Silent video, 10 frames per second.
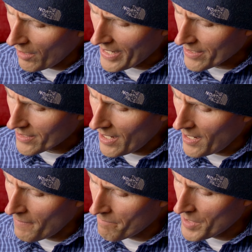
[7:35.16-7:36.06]
All right.
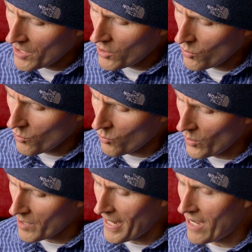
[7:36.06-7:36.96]
Um,
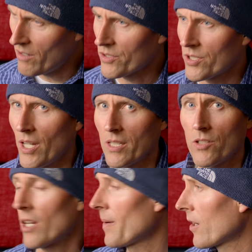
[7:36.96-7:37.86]
what about, uh,
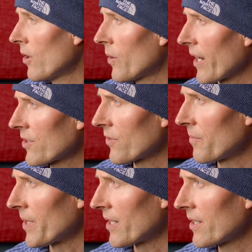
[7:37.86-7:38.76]
let's talk about codecs for
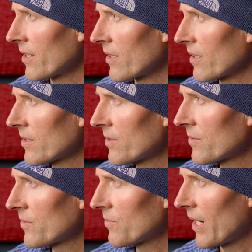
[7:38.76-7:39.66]
a minute here.
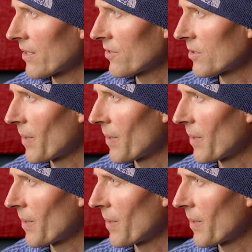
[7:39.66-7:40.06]
Yeah. How do you feel